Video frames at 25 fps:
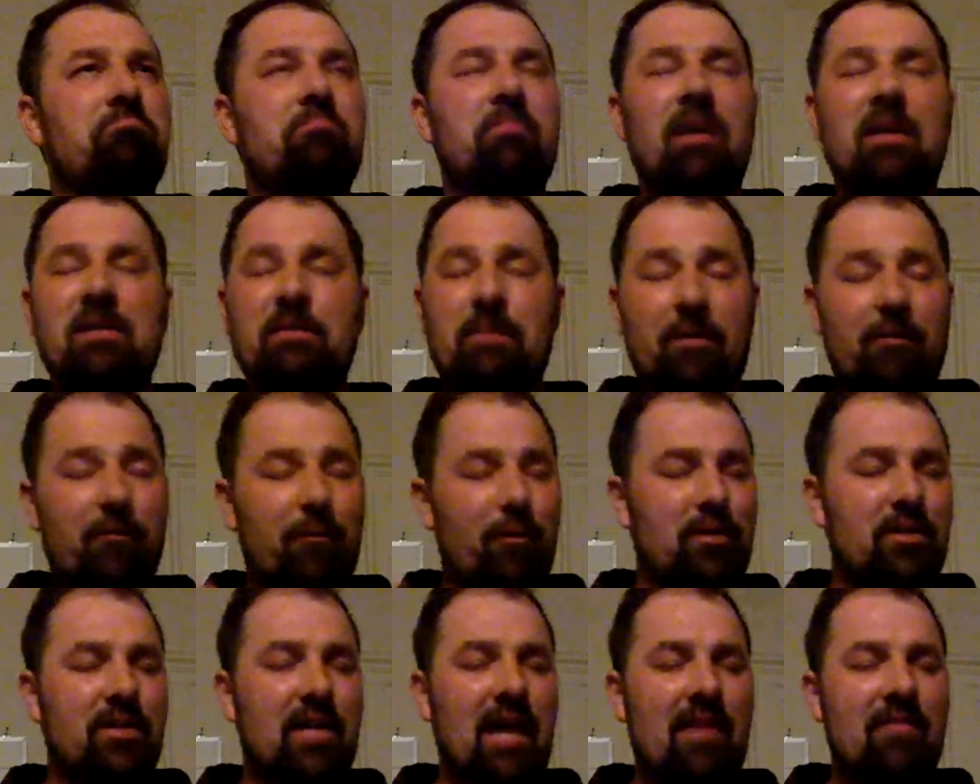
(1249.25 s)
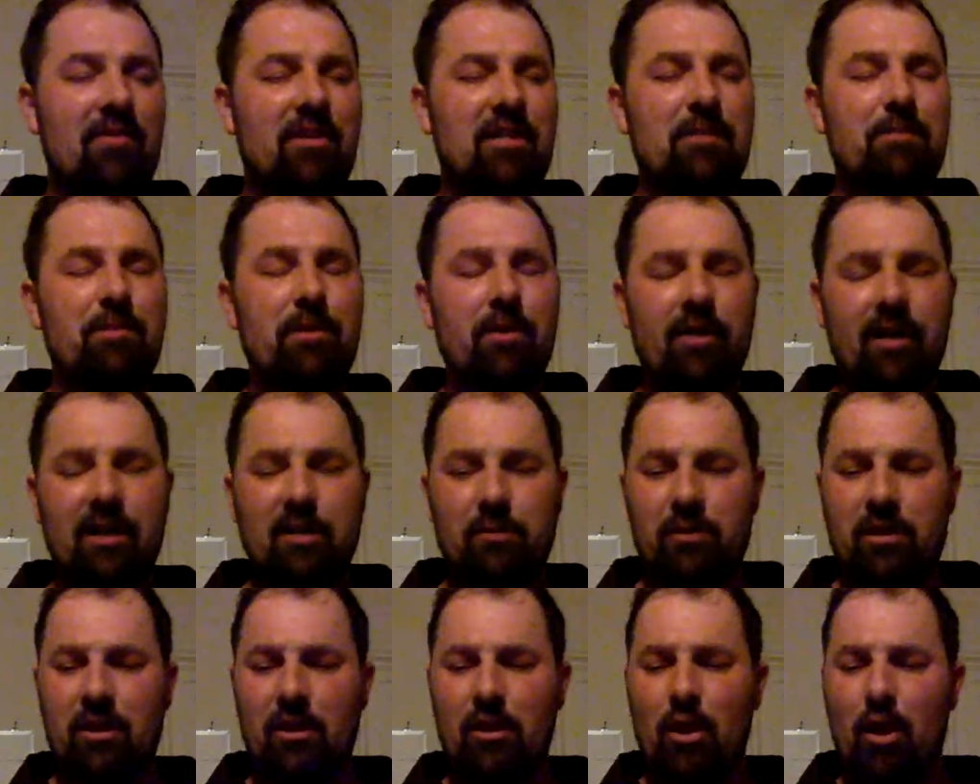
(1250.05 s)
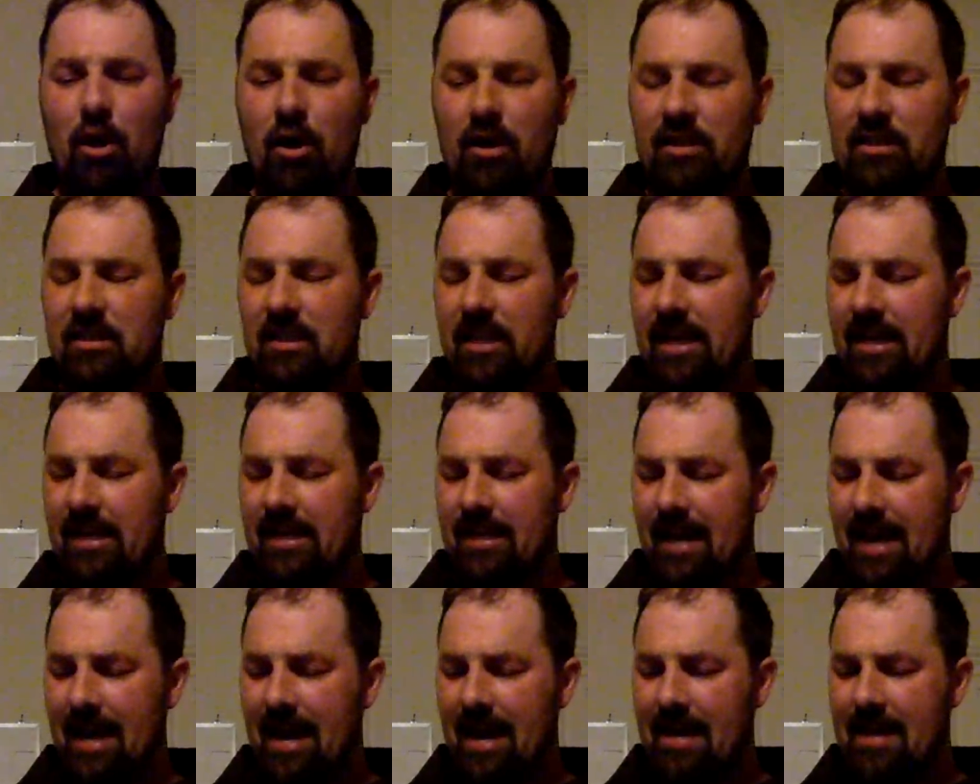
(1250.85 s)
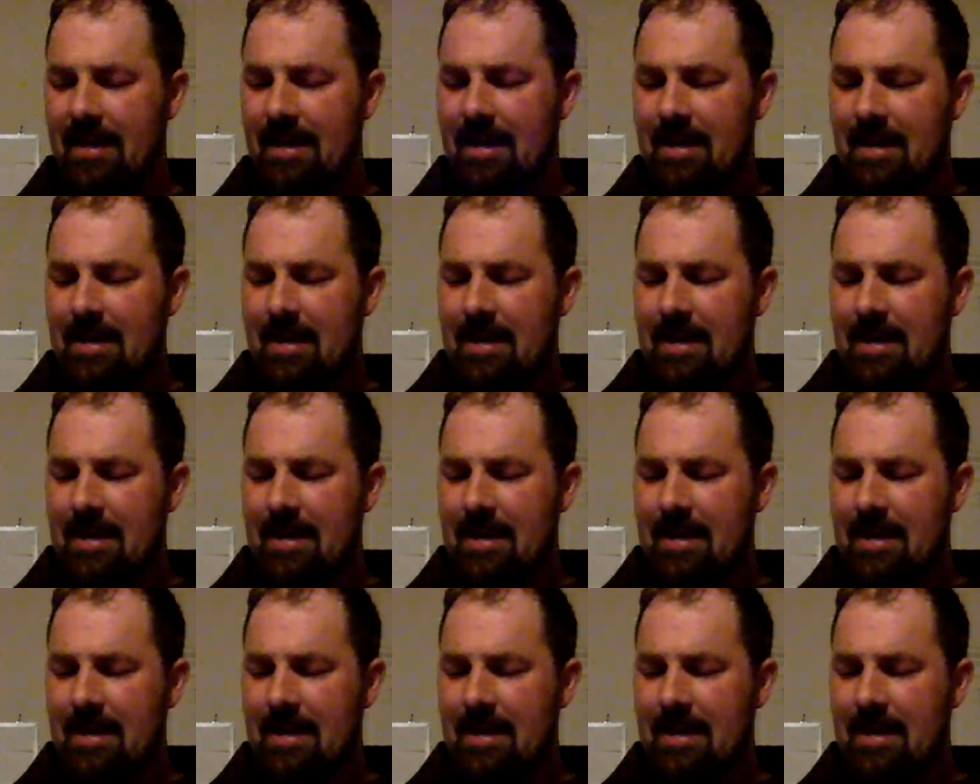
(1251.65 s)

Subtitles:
that was my first kind of experience with a loss like that.